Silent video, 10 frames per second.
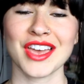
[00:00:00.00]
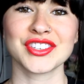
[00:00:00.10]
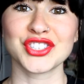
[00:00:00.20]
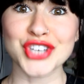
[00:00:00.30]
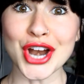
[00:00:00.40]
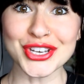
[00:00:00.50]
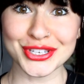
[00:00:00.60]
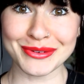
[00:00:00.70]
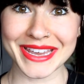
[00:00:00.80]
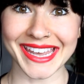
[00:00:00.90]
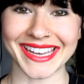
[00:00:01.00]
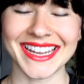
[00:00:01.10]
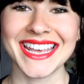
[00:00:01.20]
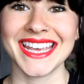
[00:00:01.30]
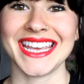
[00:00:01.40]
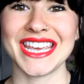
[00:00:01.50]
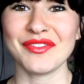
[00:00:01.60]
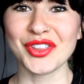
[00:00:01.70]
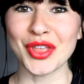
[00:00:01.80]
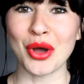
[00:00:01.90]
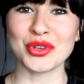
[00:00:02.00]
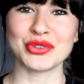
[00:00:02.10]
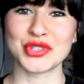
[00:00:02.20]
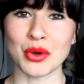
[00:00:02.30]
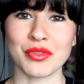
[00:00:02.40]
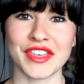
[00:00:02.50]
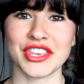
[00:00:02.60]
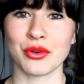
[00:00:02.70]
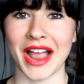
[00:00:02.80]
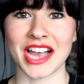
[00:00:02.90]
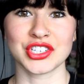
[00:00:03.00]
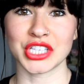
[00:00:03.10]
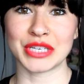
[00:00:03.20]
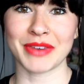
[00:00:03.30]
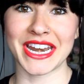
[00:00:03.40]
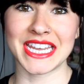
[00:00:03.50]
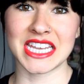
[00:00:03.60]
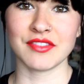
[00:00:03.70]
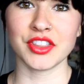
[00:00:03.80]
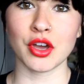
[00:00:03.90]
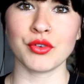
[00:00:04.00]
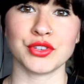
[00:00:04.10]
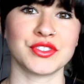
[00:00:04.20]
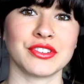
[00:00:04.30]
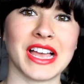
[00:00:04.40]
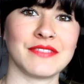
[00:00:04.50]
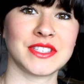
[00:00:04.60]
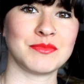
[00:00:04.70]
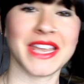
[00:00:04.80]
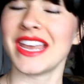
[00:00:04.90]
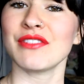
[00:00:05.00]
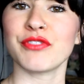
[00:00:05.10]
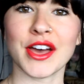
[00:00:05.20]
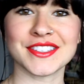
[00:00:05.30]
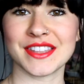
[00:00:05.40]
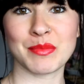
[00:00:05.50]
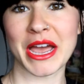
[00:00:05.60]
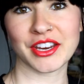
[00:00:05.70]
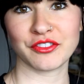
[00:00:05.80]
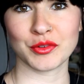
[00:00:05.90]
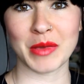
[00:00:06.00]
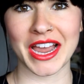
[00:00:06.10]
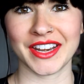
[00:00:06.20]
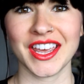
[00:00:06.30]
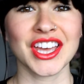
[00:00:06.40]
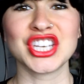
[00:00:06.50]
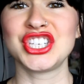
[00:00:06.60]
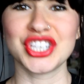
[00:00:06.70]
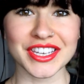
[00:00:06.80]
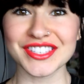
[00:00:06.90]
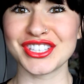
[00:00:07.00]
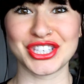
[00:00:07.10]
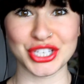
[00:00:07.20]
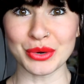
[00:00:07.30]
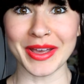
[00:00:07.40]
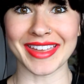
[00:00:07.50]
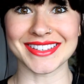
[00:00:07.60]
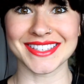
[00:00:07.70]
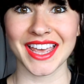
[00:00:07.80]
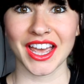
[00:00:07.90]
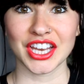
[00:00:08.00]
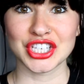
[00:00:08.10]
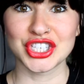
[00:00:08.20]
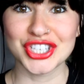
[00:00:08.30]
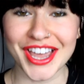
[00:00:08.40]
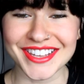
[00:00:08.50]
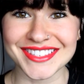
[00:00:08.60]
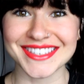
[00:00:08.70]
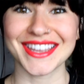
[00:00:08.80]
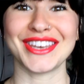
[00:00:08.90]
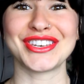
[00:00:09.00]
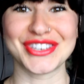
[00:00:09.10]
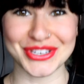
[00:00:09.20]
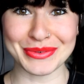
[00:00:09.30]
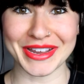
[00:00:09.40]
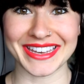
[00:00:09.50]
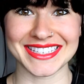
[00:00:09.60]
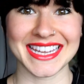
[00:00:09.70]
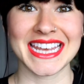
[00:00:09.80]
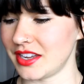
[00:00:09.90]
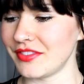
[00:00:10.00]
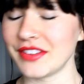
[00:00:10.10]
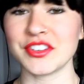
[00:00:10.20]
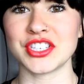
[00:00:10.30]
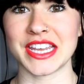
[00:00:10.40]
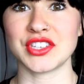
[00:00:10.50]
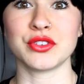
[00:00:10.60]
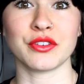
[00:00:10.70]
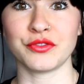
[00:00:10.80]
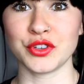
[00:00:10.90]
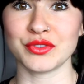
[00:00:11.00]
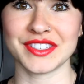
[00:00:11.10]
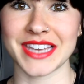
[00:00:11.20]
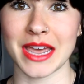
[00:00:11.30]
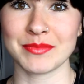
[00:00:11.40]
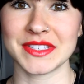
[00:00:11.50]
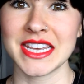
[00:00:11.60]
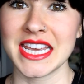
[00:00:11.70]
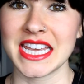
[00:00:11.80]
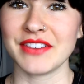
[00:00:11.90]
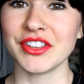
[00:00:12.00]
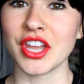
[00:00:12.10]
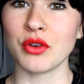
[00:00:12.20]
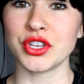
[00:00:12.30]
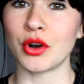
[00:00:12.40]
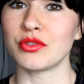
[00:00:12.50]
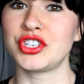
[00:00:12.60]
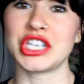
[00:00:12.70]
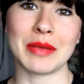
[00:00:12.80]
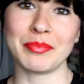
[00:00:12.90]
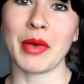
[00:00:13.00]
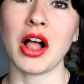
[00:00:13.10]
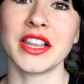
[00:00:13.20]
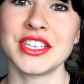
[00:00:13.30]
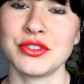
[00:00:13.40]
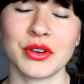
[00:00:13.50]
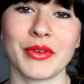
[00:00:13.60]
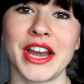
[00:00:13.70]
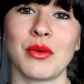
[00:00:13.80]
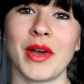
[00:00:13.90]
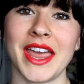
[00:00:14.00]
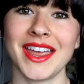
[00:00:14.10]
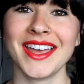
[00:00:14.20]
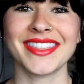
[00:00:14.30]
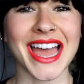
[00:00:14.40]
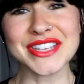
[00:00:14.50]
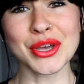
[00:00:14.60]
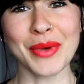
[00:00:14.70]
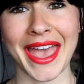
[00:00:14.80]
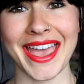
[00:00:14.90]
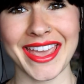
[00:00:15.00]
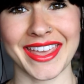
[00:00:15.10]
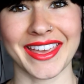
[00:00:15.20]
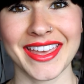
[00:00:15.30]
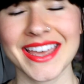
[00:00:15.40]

start doing it. Even though you don't think you're actually ready, even though you still have some negative thoughts in the back of your mind, just do it just do it. Even if it takes you a few steps, even though you don't jump all into it right away, that's okay.